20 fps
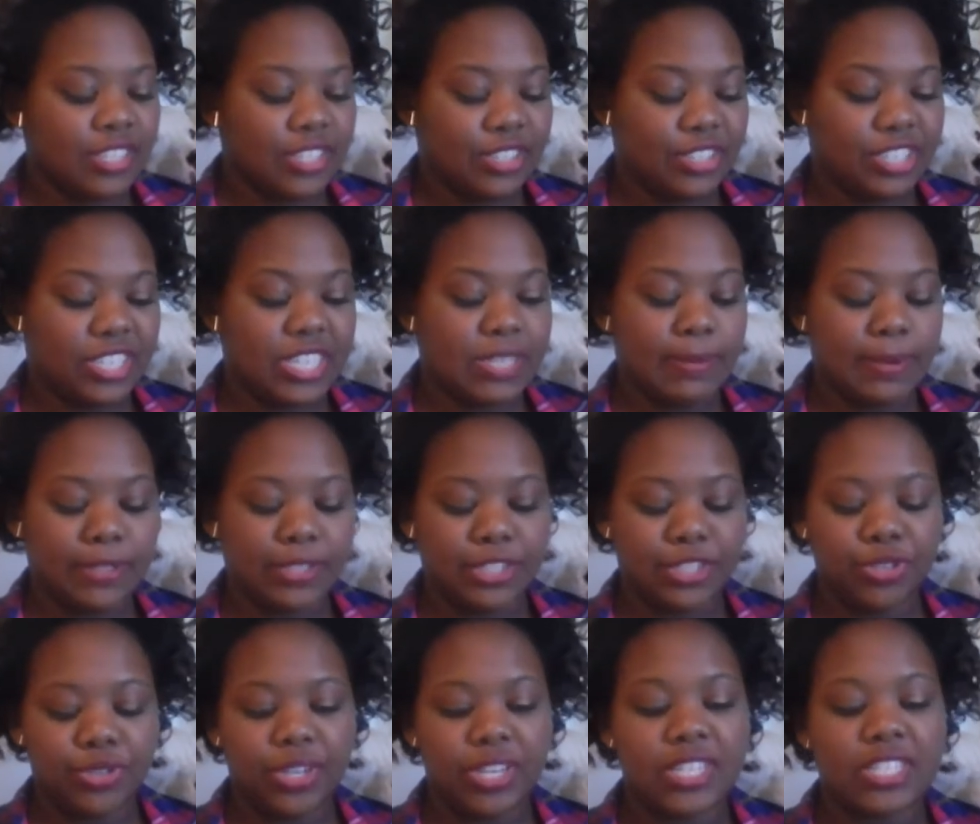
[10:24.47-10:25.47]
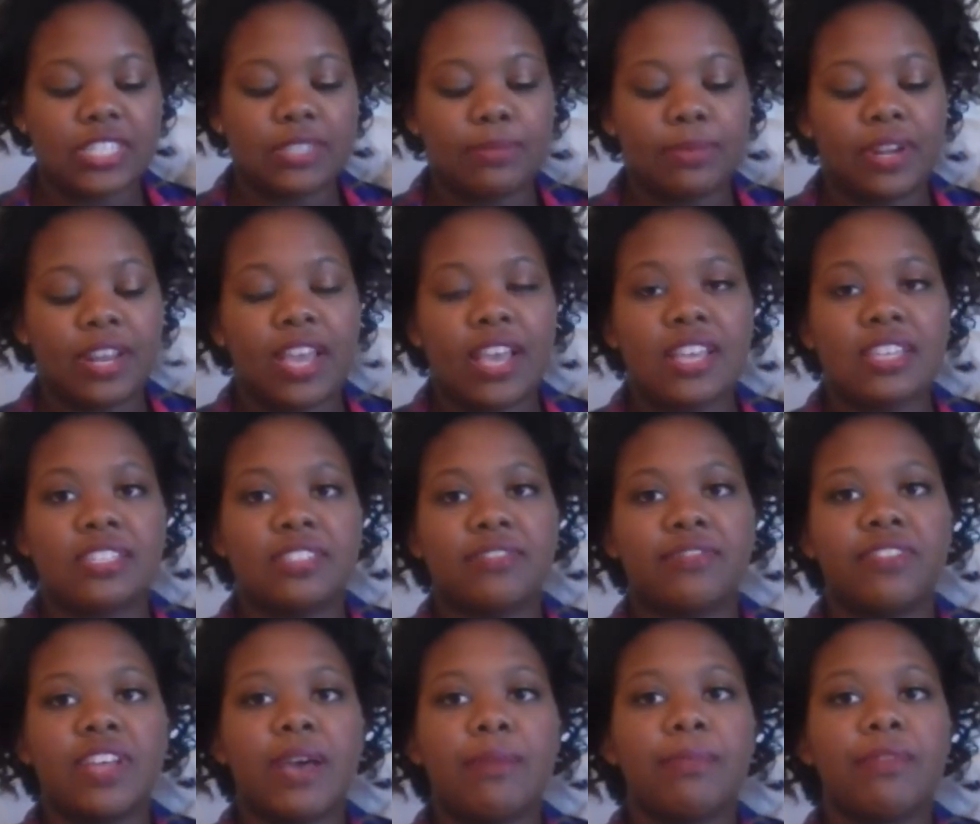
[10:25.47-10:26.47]
So she smells the treats, but it has the
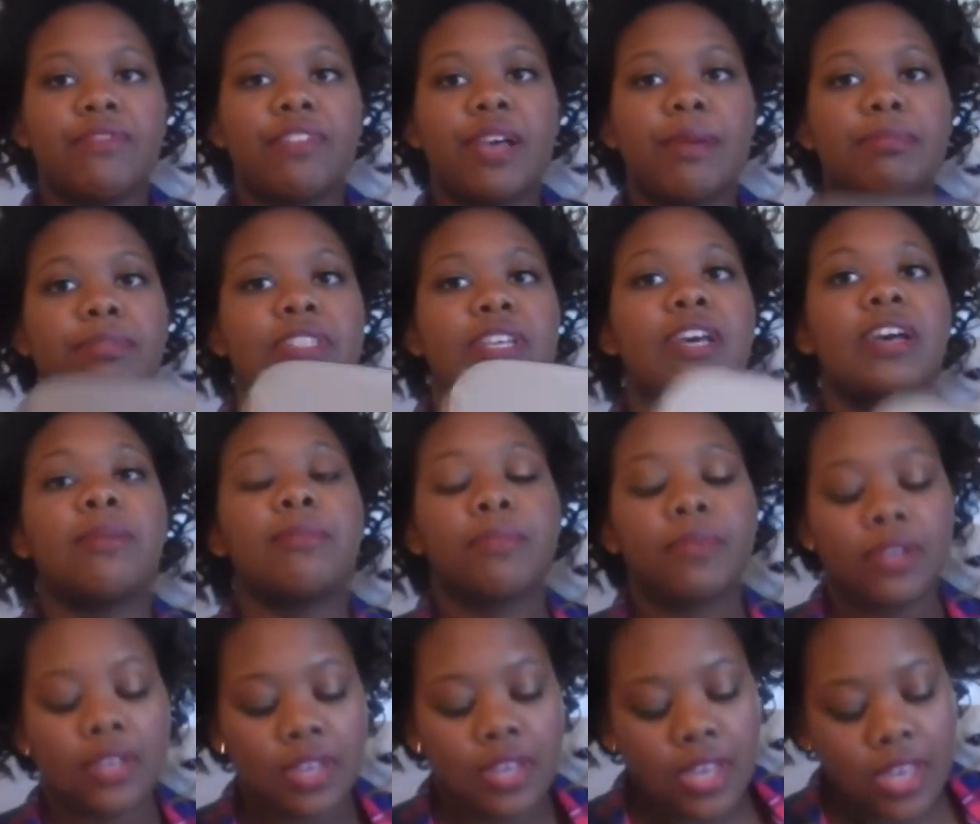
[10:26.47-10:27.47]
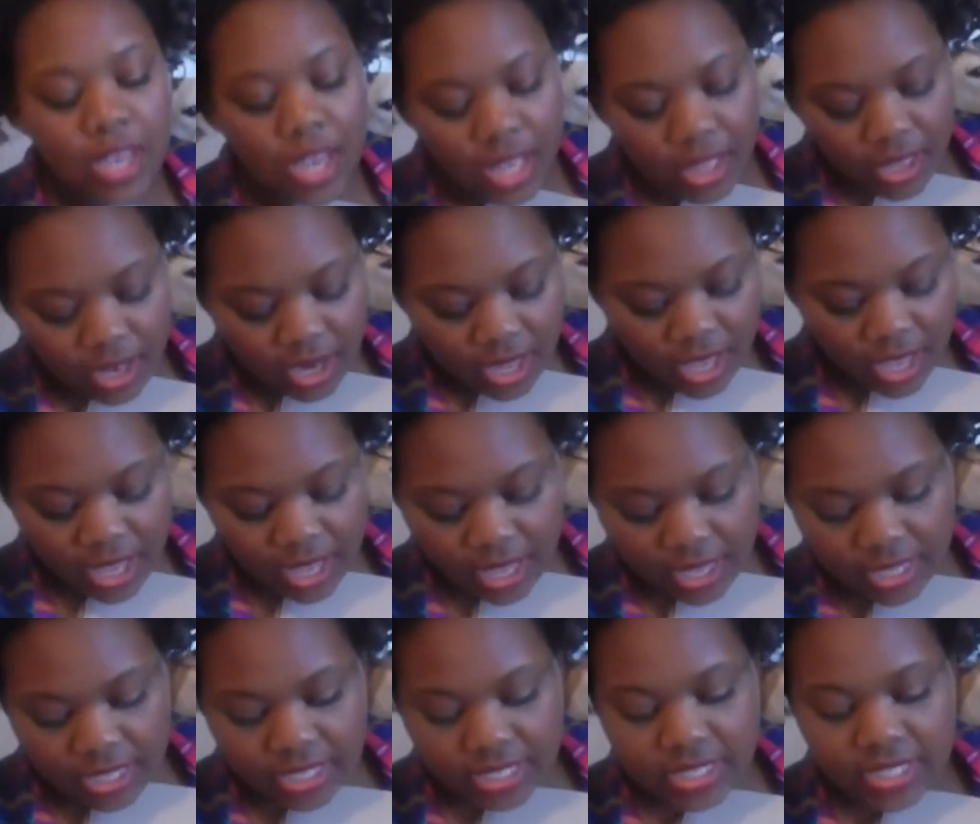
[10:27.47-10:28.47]
flap that flaps up, and then it
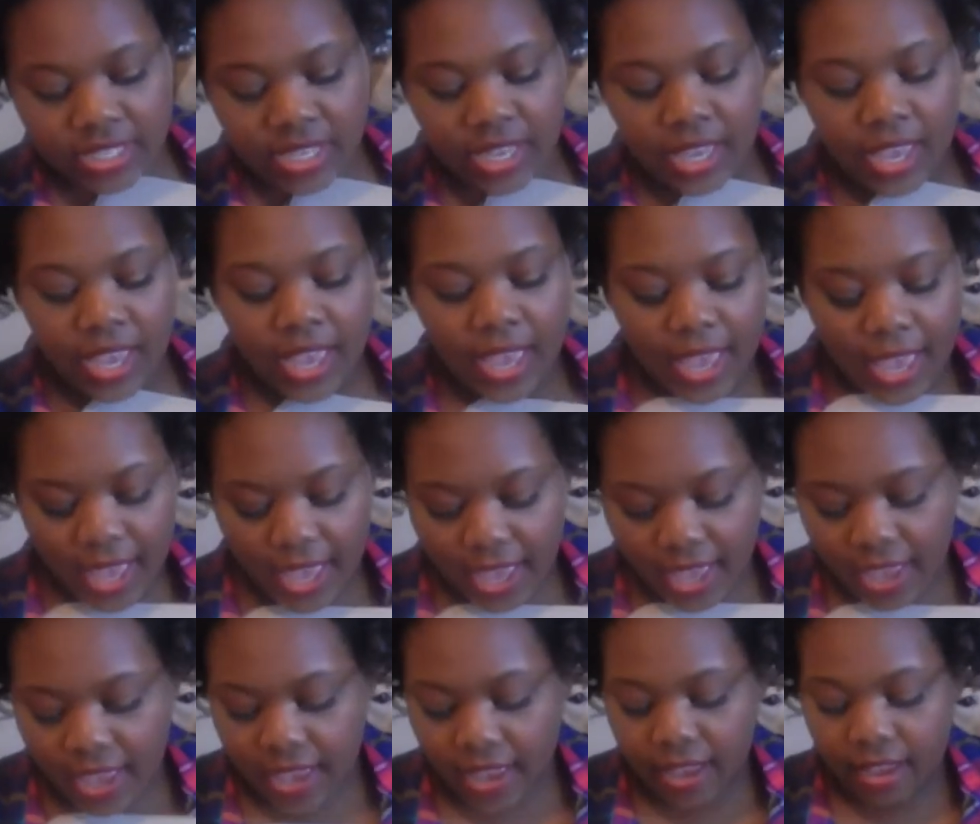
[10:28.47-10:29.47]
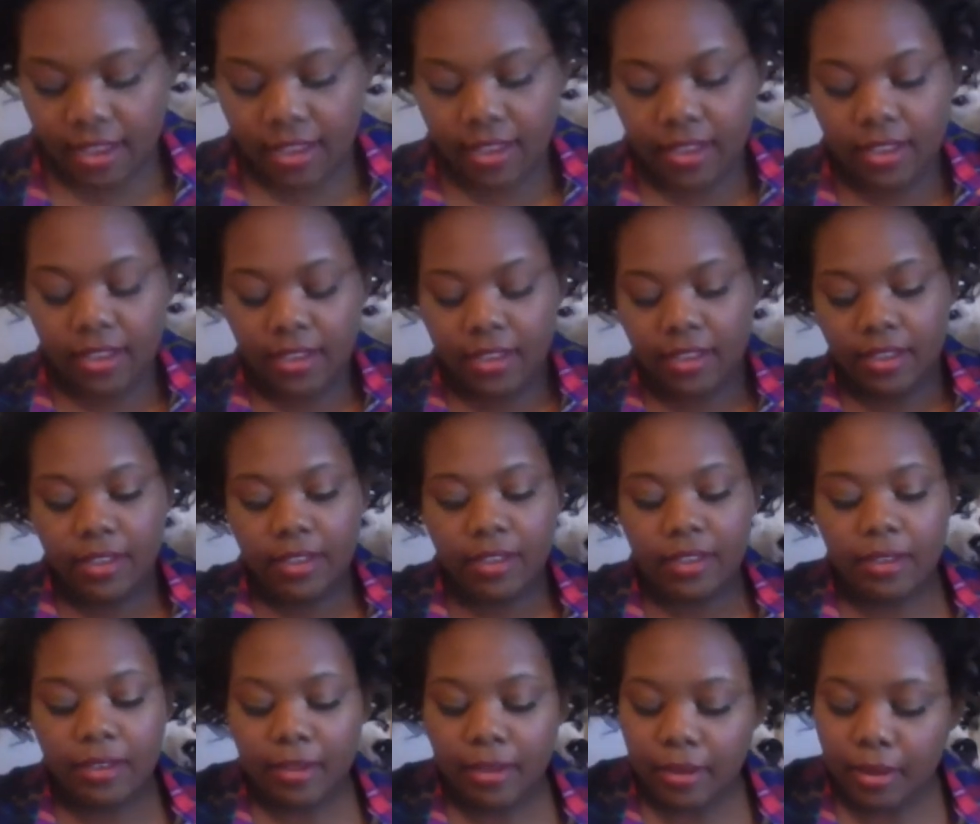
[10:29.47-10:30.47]
has a
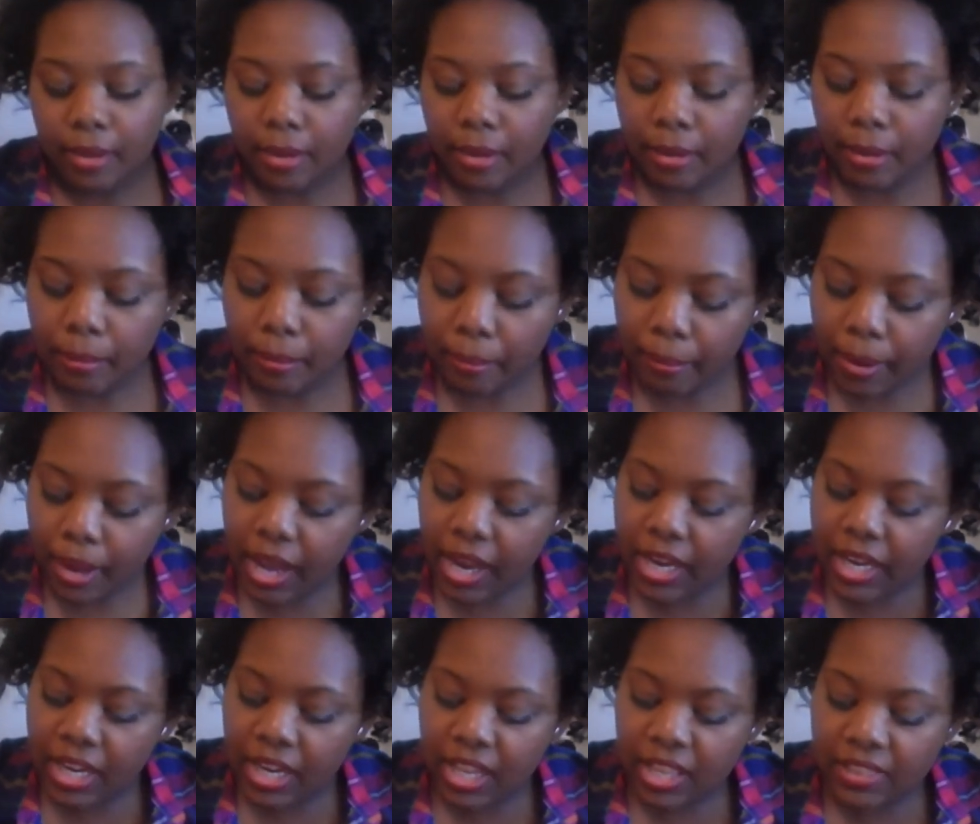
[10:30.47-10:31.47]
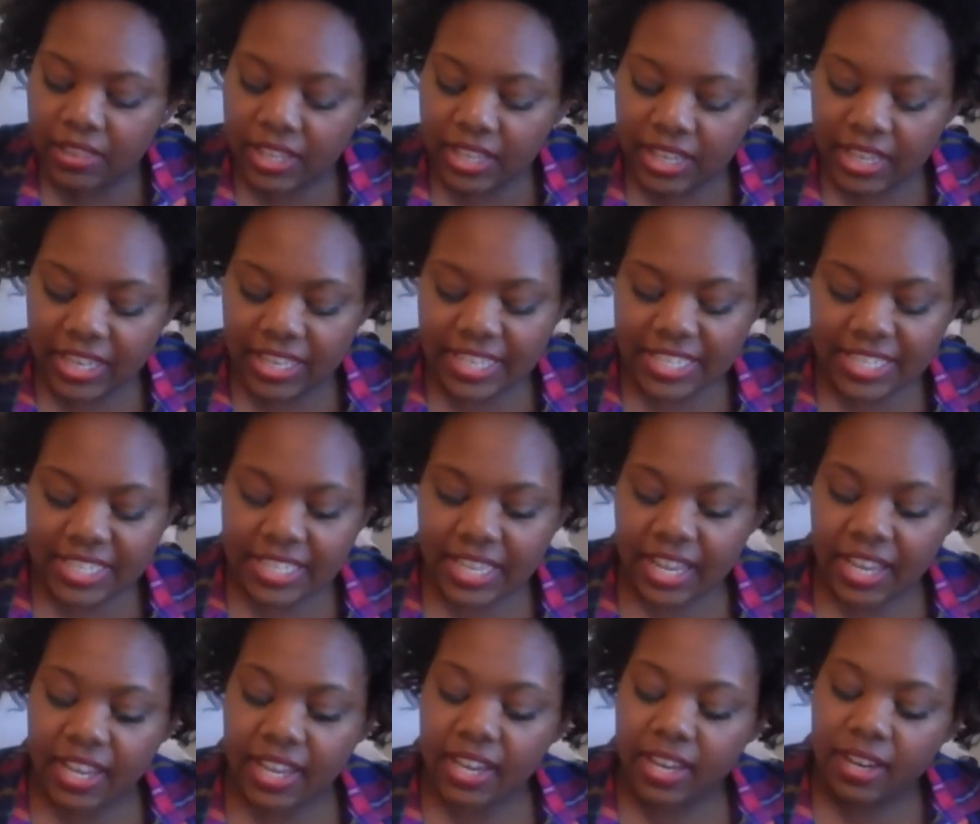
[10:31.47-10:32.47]
pocket on the
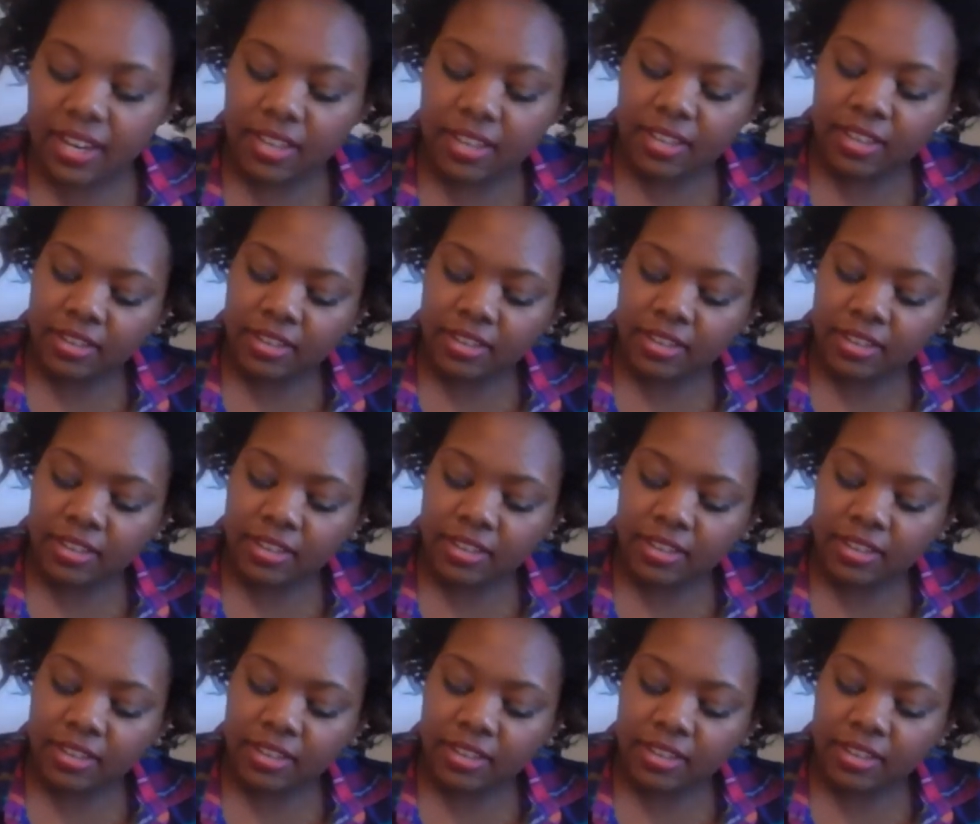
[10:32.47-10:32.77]
inside.